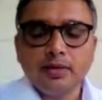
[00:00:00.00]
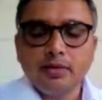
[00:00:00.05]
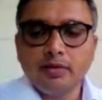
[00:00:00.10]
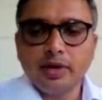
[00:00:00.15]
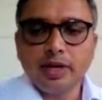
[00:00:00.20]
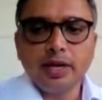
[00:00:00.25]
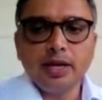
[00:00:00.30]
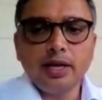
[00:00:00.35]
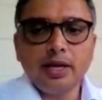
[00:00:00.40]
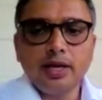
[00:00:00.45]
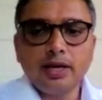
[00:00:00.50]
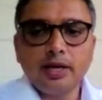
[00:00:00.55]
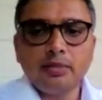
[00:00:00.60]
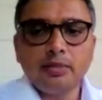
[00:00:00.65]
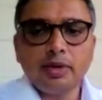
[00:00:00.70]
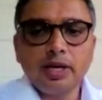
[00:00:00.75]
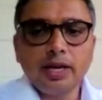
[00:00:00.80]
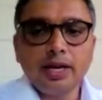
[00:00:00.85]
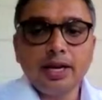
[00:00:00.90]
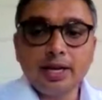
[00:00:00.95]
Very,
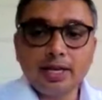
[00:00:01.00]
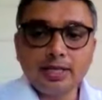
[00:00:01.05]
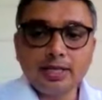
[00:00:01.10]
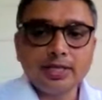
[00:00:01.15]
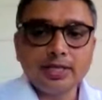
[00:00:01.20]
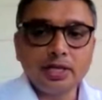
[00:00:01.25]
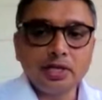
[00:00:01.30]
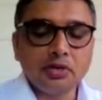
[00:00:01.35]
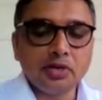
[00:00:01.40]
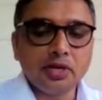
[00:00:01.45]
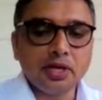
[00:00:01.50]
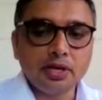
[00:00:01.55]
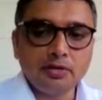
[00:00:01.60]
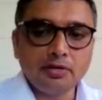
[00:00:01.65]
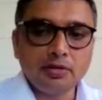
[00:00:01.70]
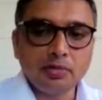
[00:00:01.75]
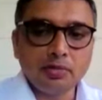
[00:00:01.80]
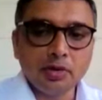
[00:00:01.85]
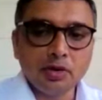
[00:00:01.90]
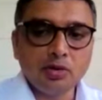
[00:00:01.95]
interesting to hear
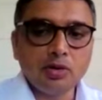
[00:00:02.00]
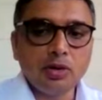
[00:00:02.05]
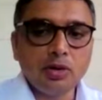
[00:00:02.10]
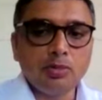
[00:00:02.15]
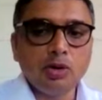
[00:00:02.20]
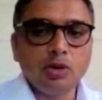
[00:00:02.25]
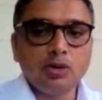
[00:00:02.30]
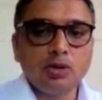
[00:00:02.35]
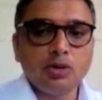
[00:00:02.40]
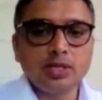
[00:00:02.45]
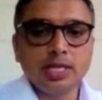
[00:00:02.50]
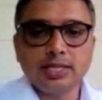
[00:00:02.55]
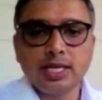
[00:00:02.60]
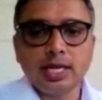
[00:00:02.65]
from you about